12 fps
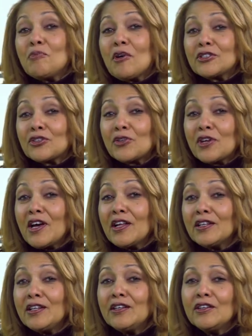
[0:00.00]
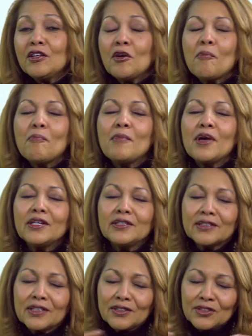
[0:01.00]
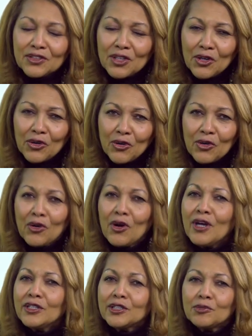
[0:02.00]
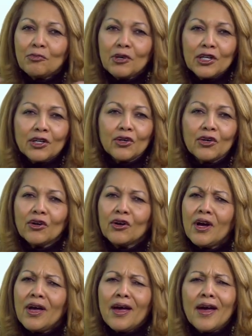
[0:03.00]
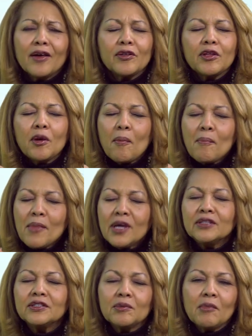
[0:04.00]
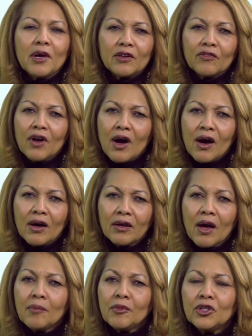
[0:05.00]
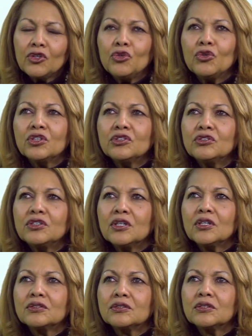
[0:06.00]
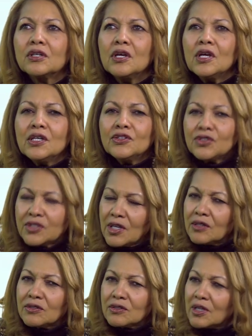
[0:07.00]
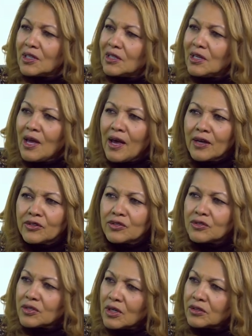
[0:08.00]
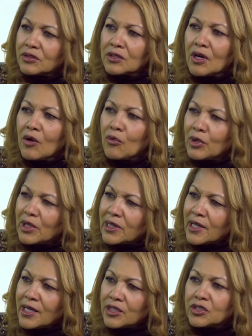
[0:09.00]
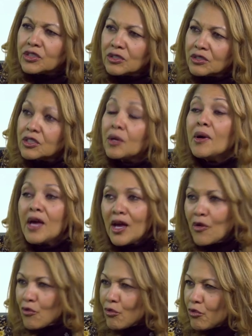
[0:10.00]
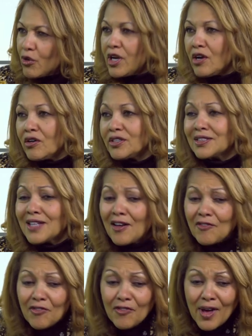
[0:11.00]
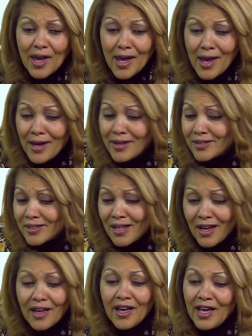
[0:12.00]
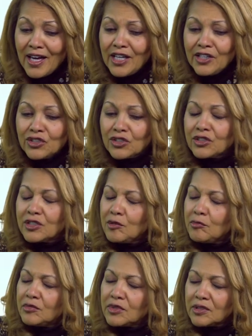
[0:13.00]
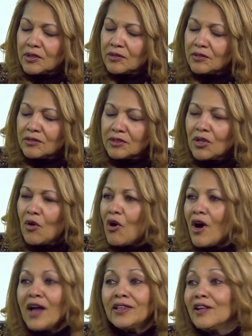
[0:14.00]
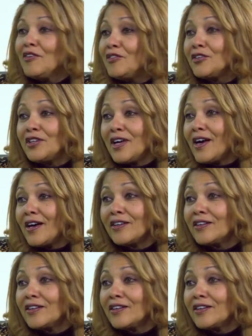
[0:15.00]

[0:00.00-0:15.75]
Marshall Kelly, the amazing singer, speaker, and the amazing man of God. I mean, you can just sense that he has such a relationship. Real. It's not fake. It's not, he just seems so, I love your dad.